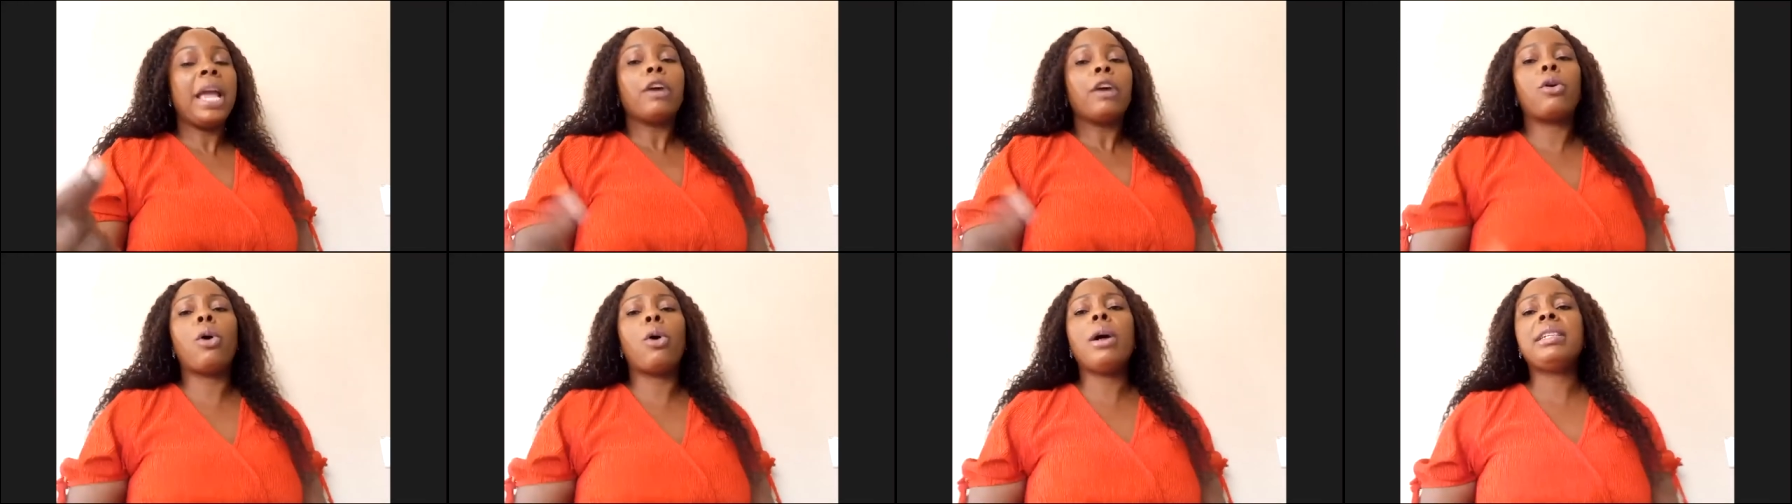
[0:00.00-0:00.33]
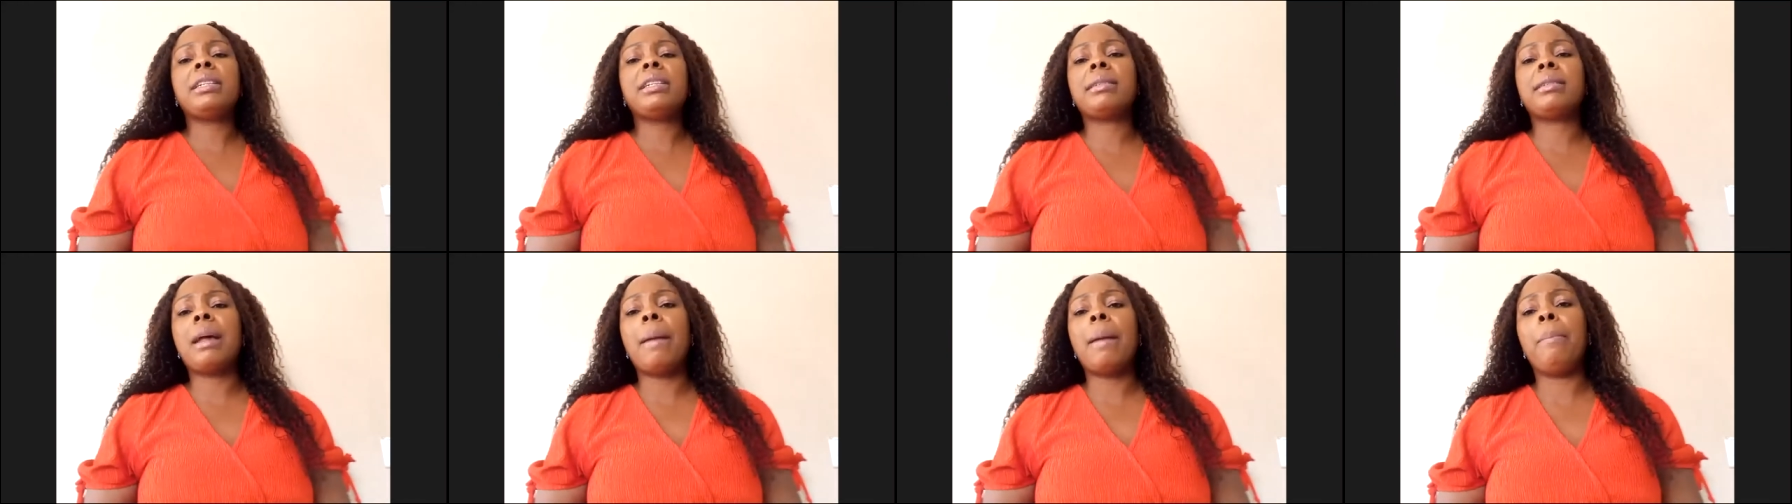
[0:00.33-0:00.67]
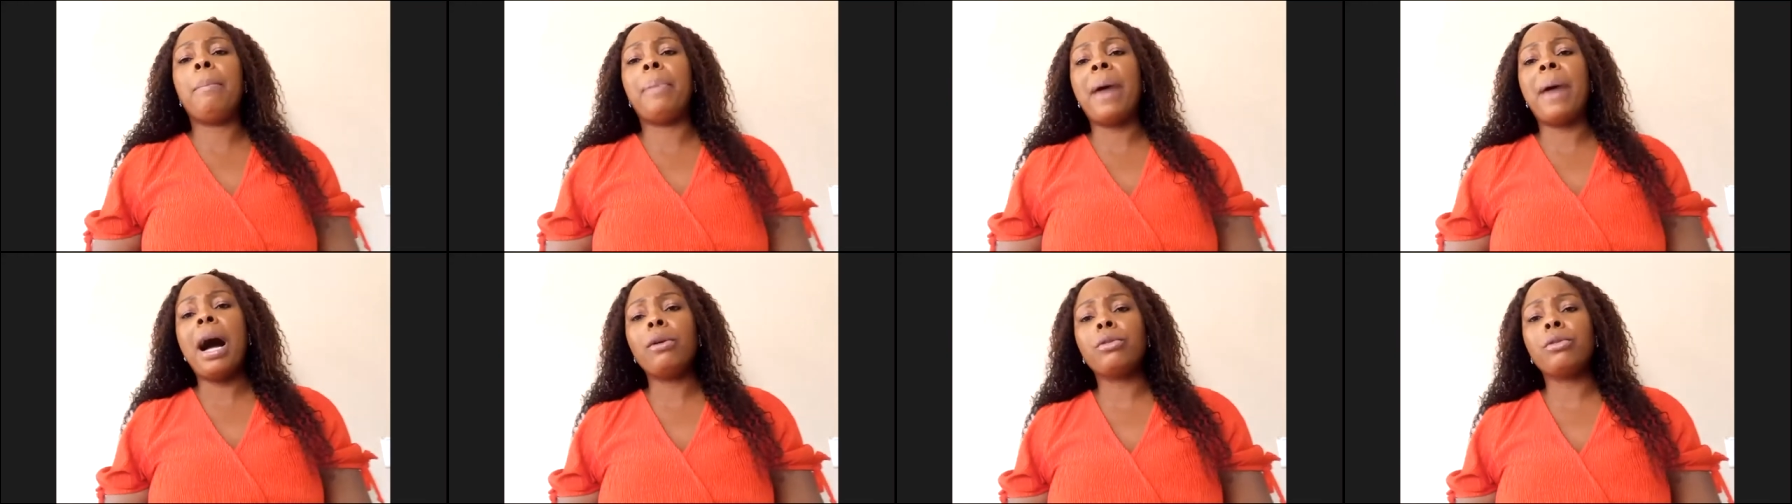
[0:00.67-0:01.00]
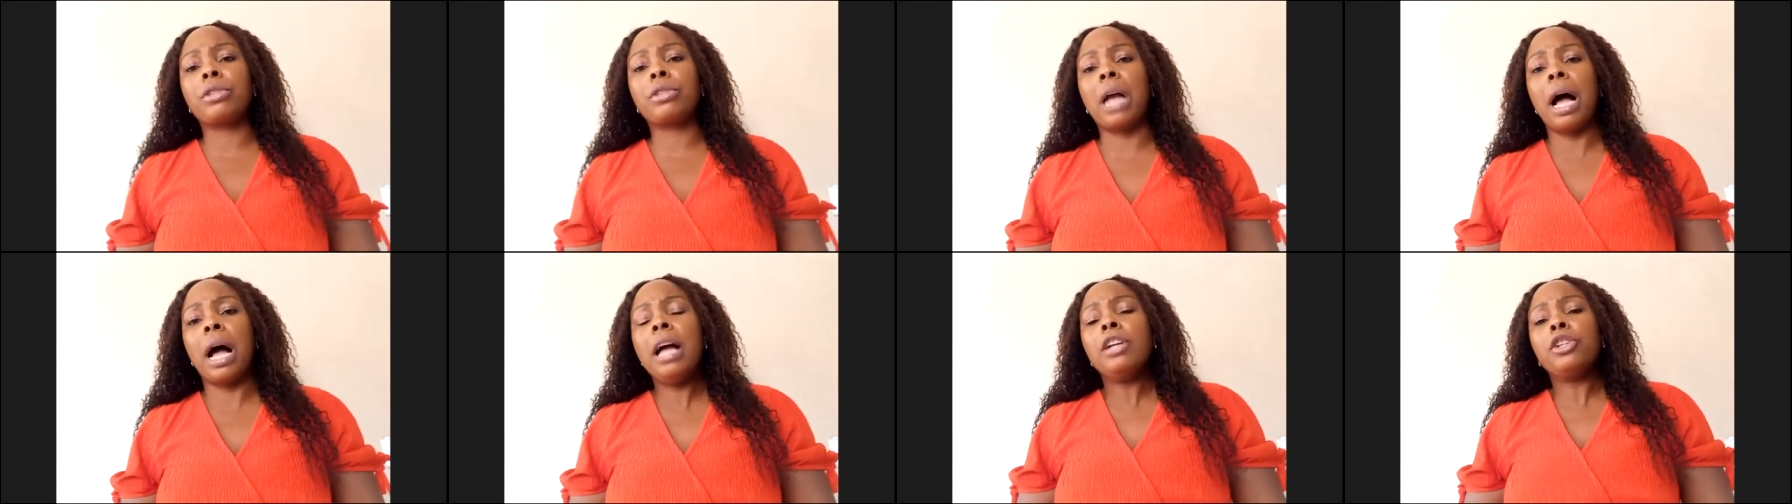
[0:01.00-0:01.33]
God is about
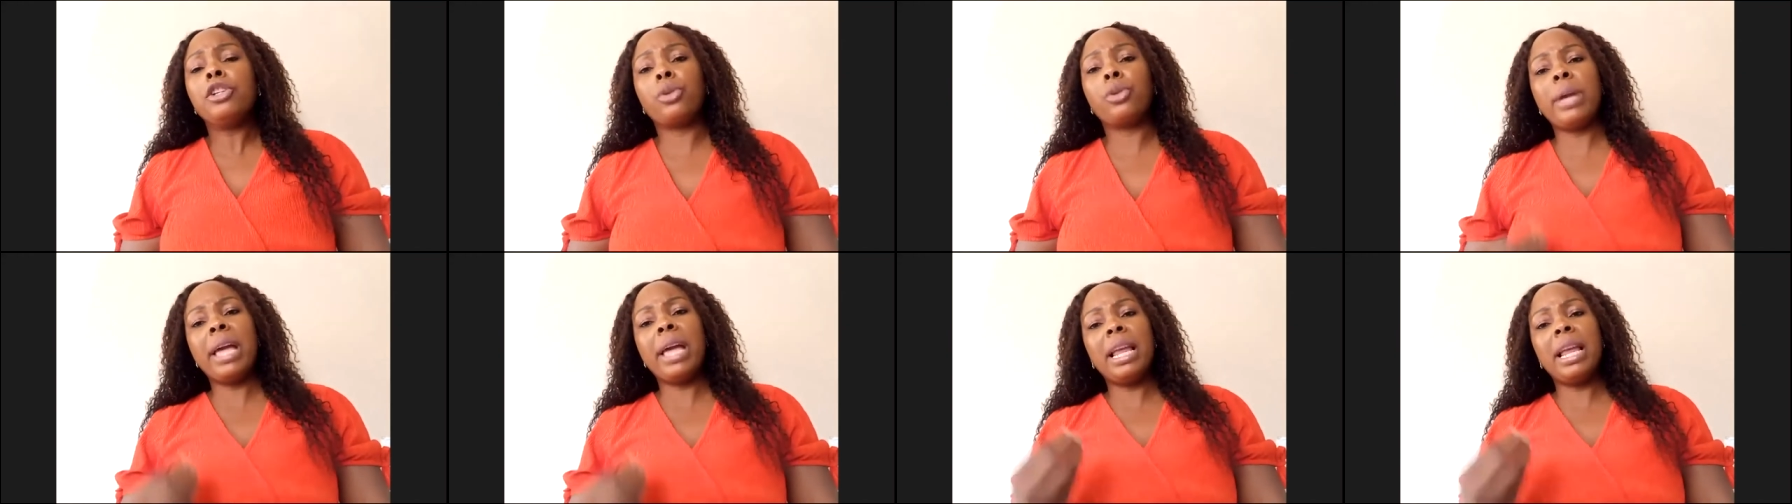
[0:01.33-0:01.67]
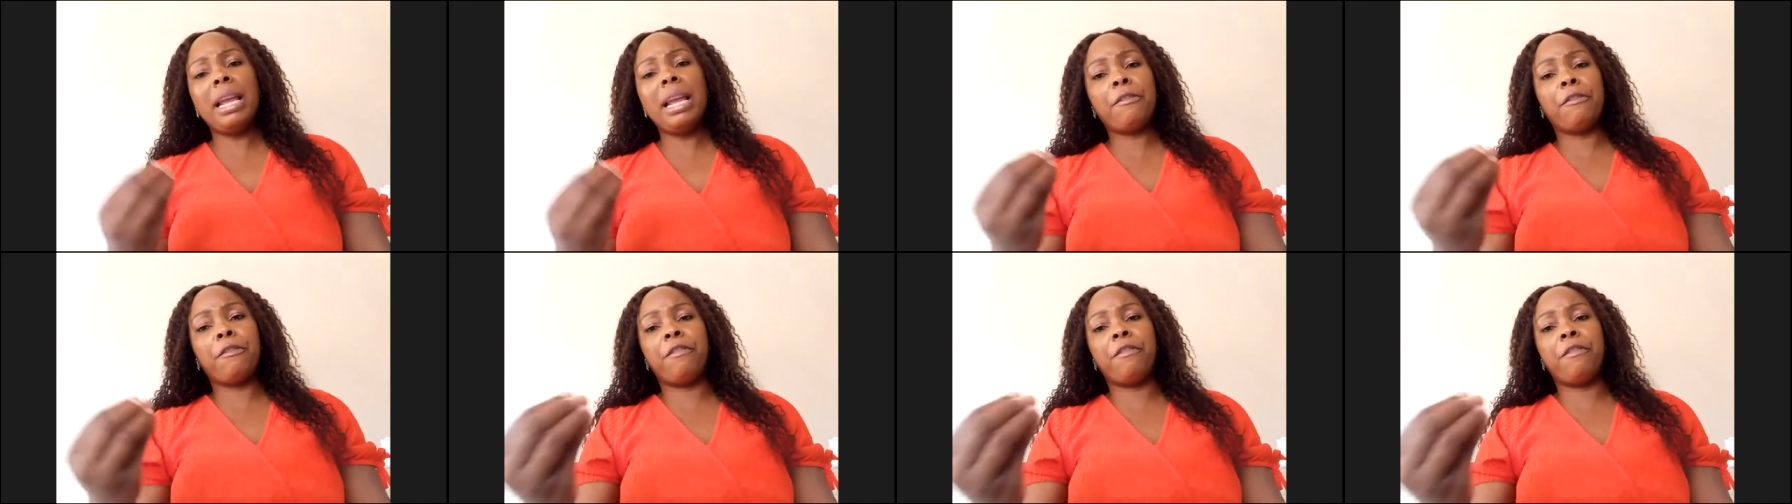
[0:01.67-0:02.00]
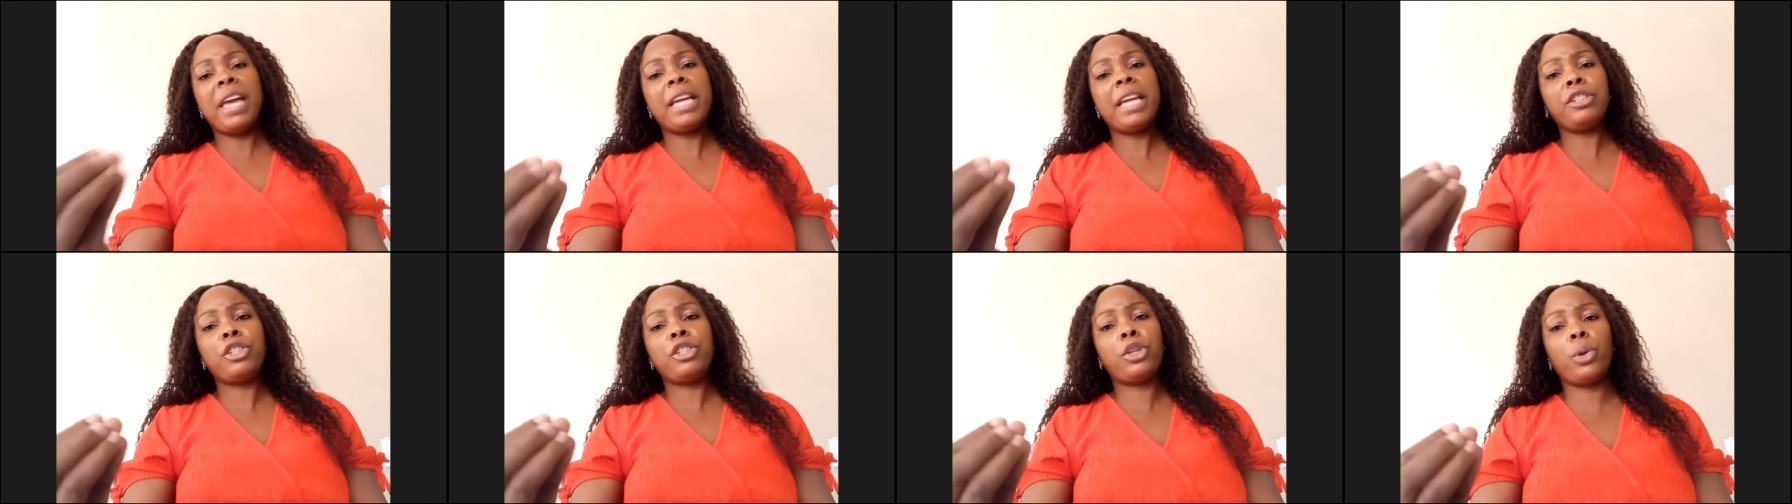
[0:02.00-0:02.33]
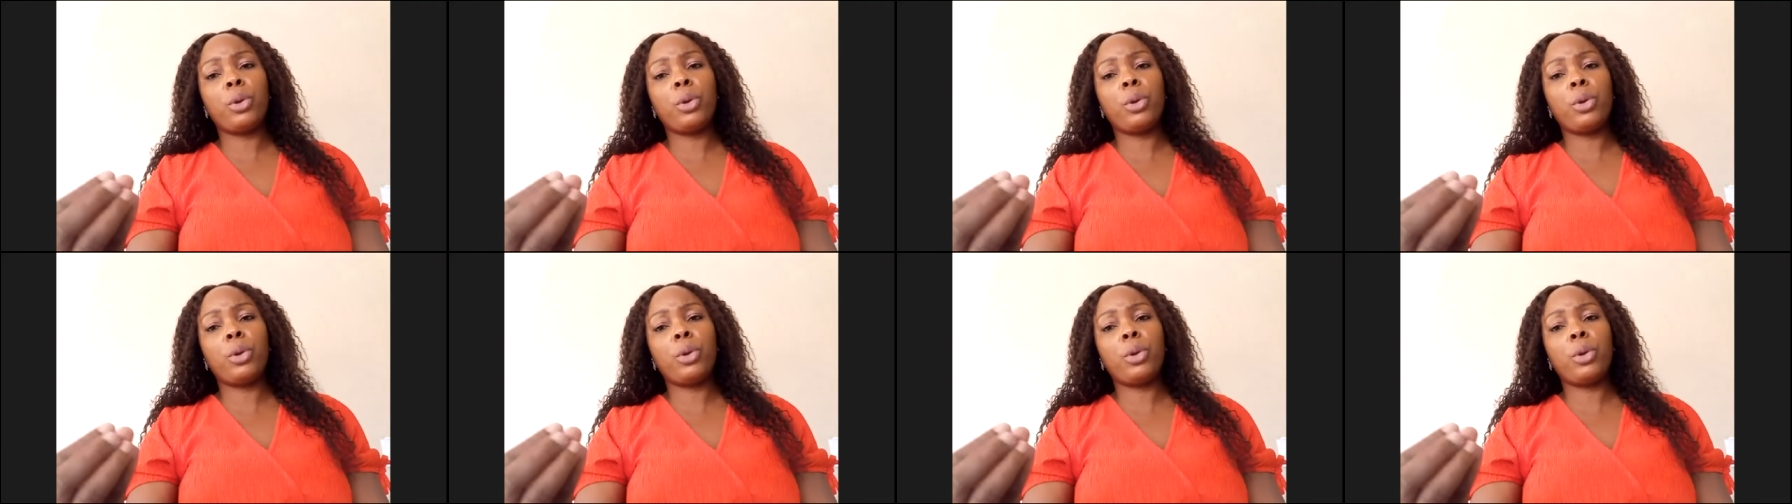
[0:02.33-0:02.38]
to elevate